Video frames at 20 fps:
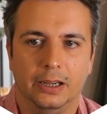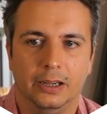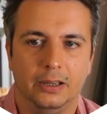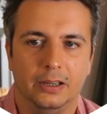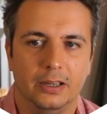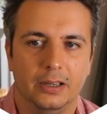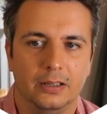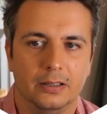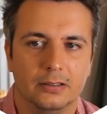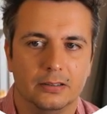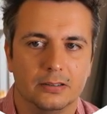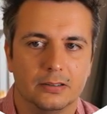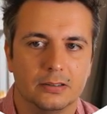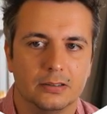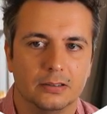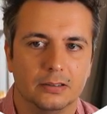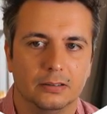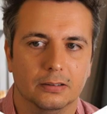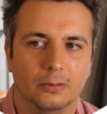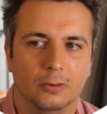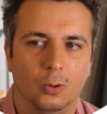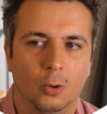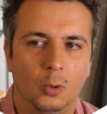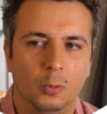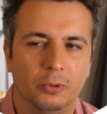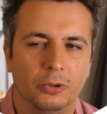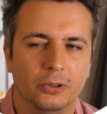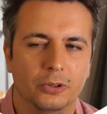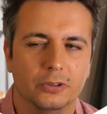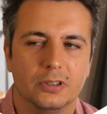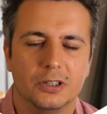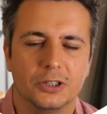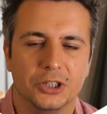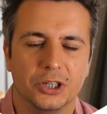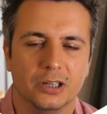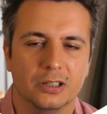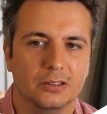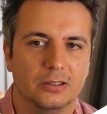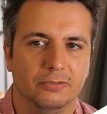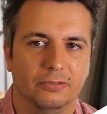is almost
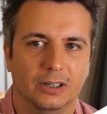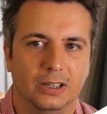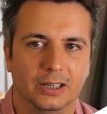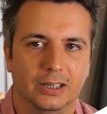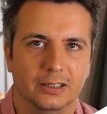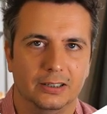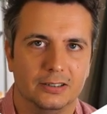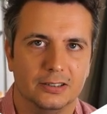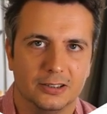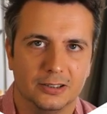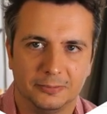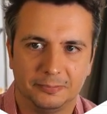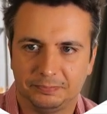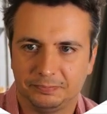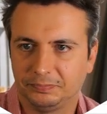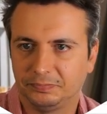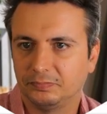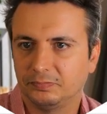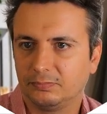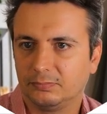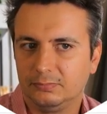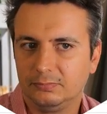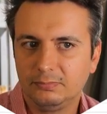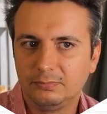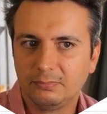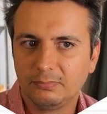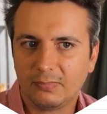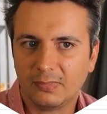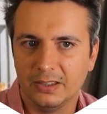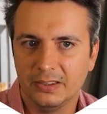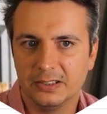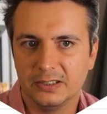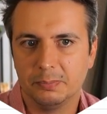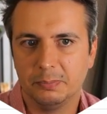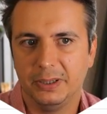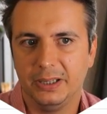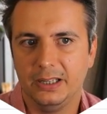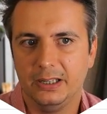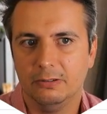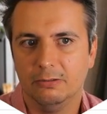justifies this
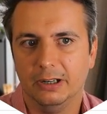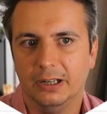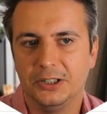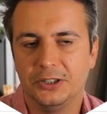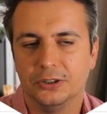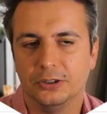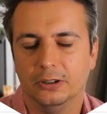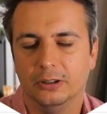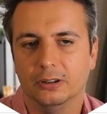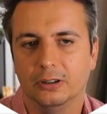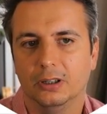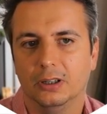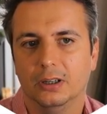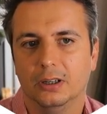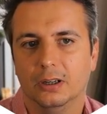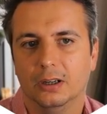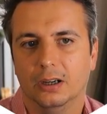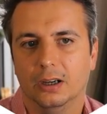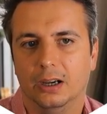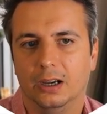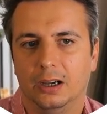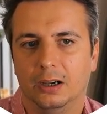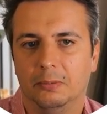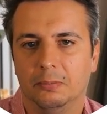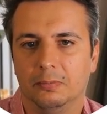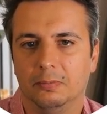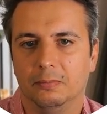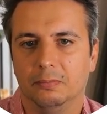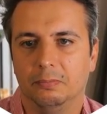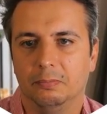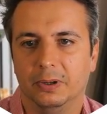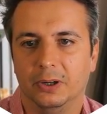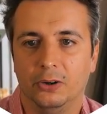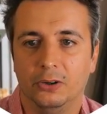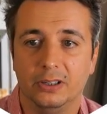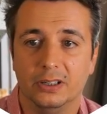PE ratio, but only